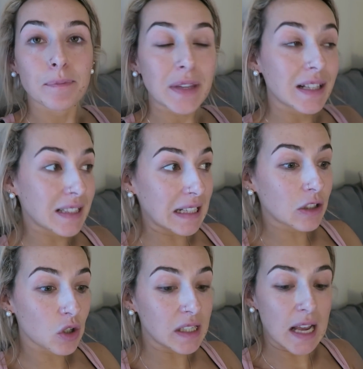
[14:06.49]
It's
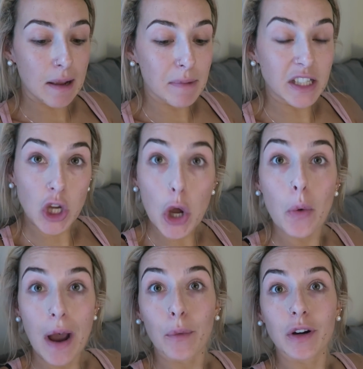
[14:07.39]
literally taken me
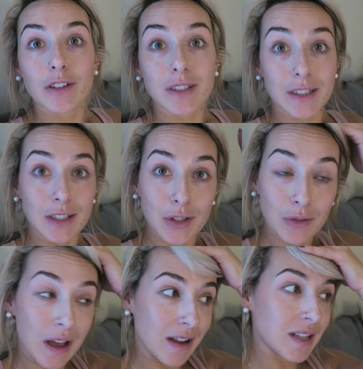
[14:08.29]
2 hours to do
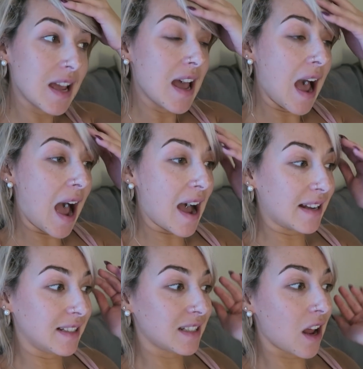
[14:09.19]
that,
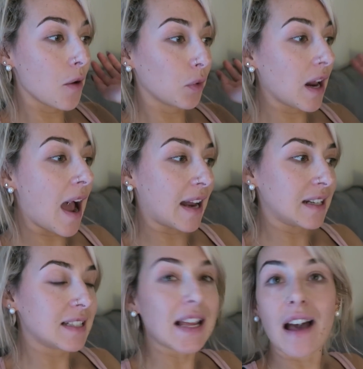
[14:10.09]
and I would have had
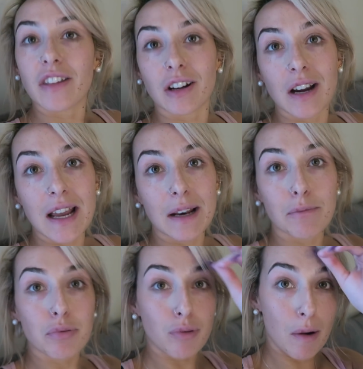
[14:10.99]
it together in
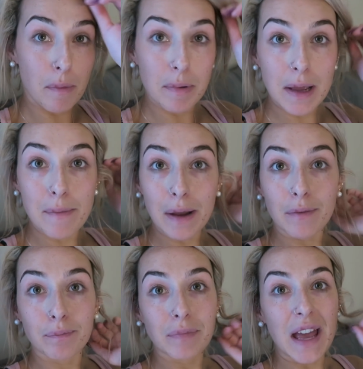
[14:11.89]
probably
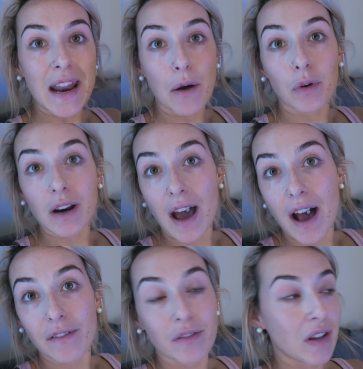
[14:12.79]
about an hour and a
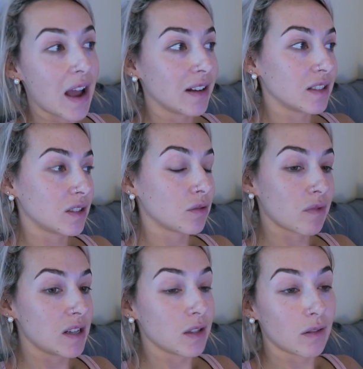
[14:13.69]
half if I hadn't to
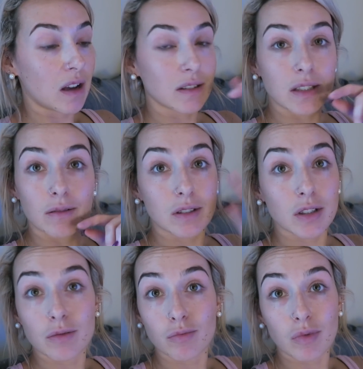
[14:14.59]
redo that, so it's
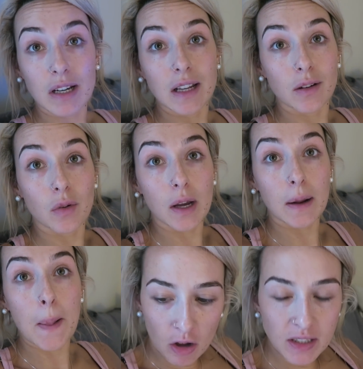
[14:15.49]
just really
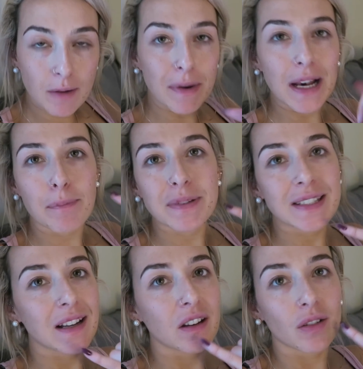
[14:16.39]
annoying. Also, my lip
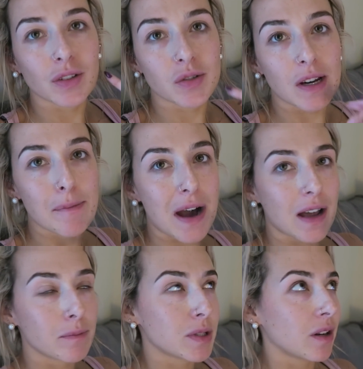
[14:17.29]
still looks really
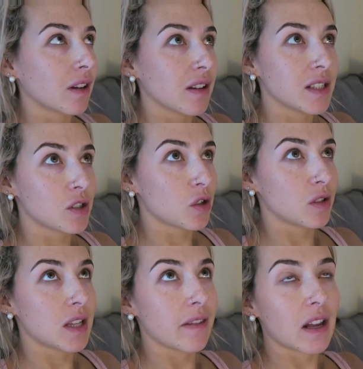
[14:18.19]
bad. I'm sorry, guys, I should
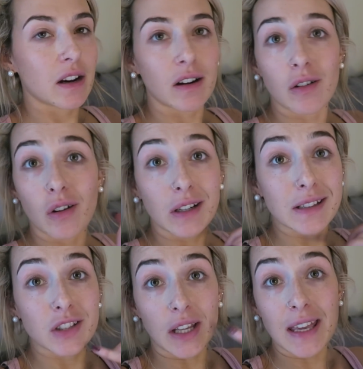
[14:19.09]
have said that earlier on.
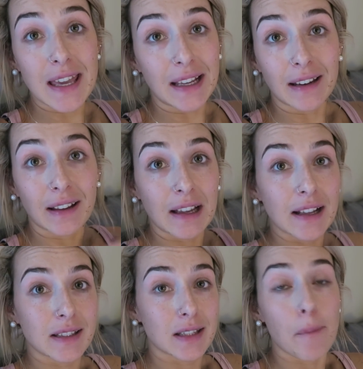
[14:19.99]
It's like healing.
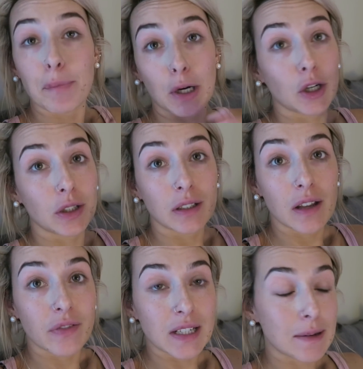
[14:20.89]
It's a burn,
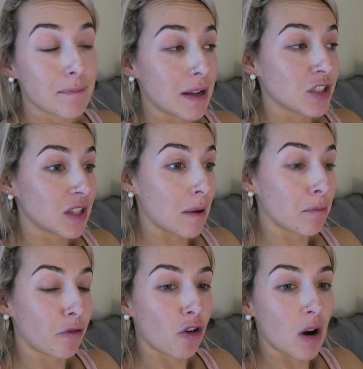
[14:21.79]
if I didn't mention
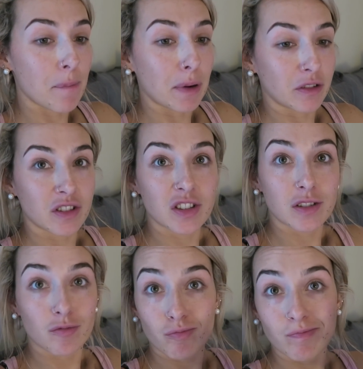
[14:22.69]
that before. I burnt
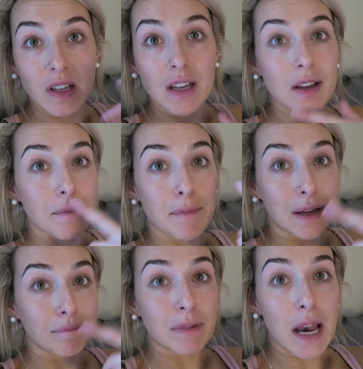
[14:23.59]

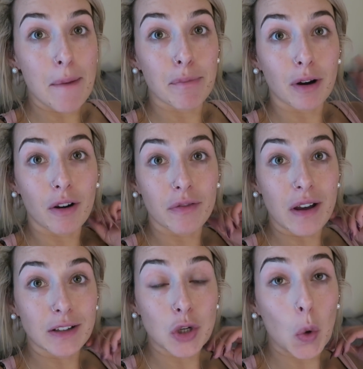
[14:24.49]
my lip off
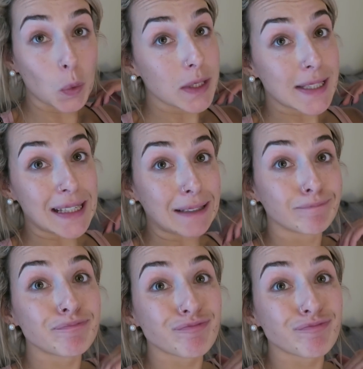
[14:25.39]
a toastie.